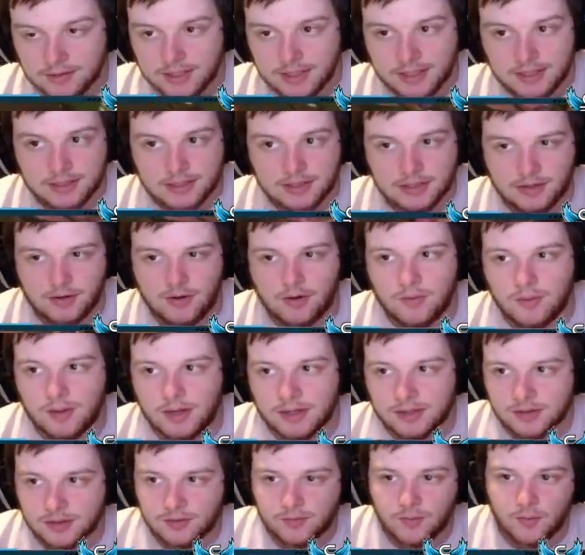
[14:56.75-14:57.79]
take it slow
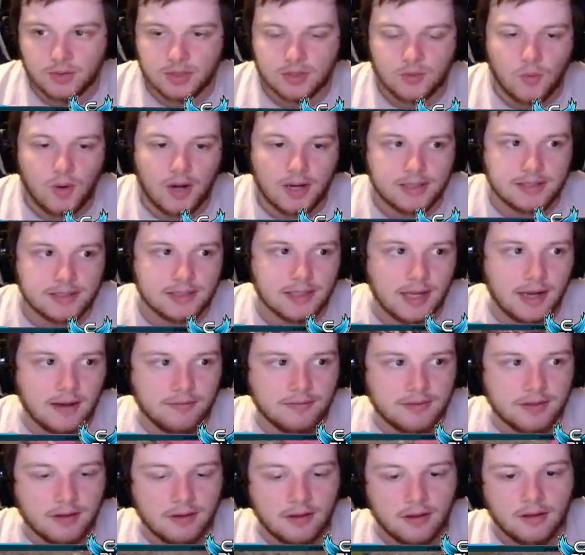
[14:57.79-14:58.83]
because there's 4 squads
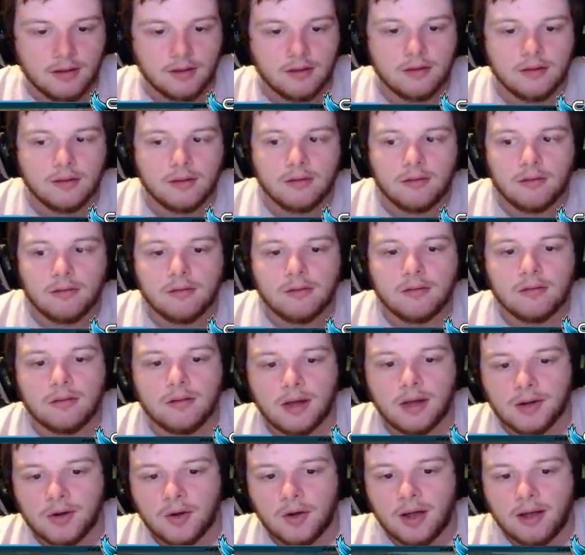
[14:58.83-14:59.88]
left.
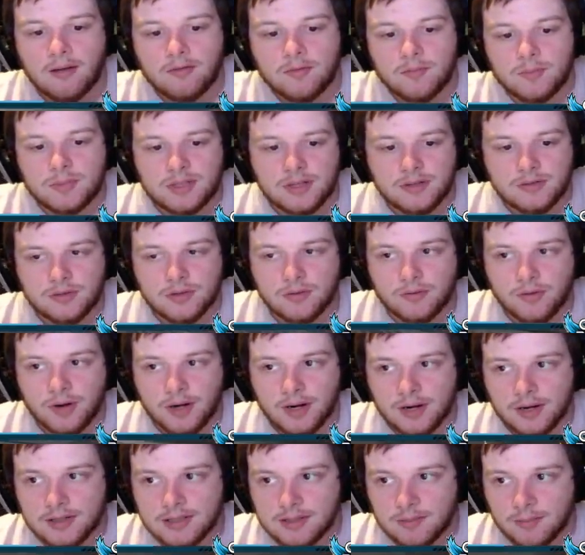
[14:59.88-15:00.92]
I know I have potential to run
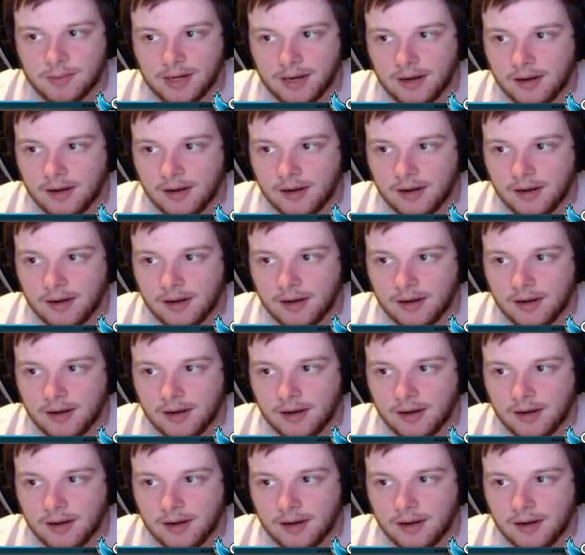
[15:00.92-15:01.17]
into somebody